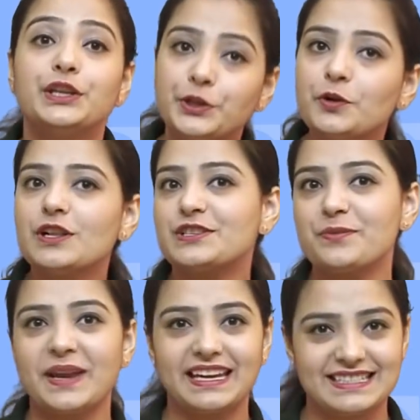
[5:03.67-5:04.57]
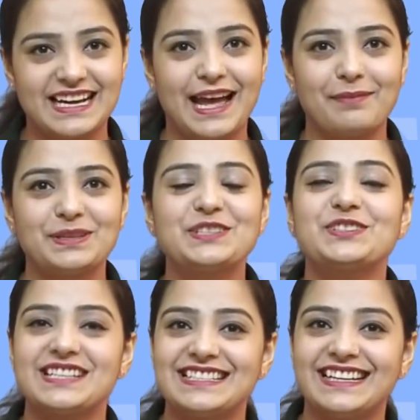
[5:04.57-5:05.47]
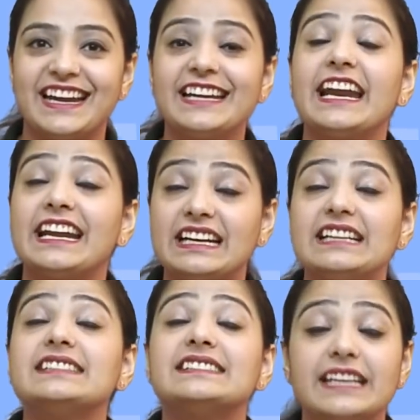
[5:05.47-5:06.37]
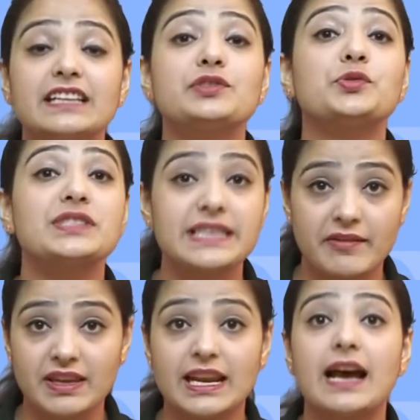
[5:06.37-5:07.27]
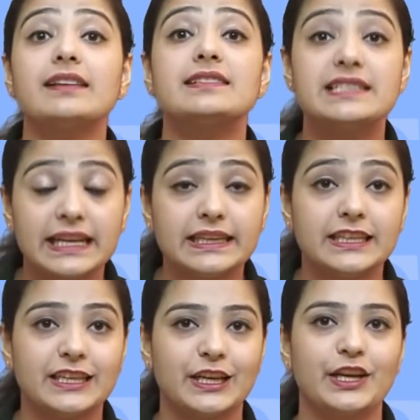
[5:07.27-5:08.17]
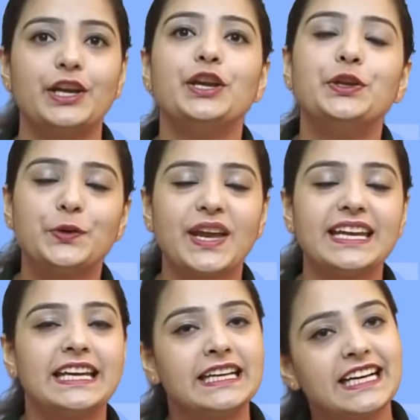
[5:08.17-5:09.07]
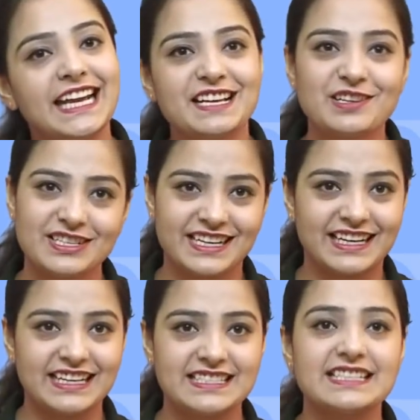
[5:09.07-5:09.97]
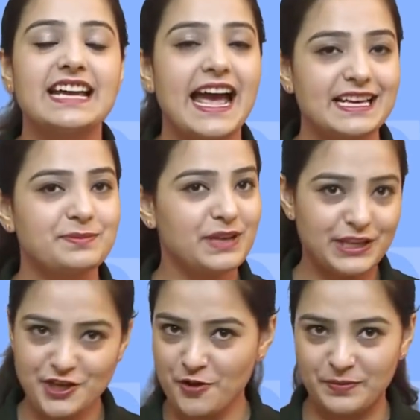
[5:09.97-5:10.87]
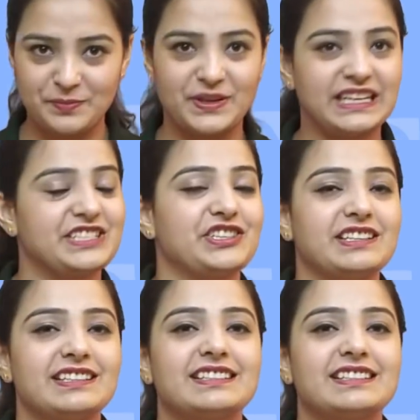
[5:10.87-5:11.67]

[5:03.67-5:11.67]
you also make it a habit to dedicate at least 6 to 7 hours daily. You can increase or decrease it as per your preparation.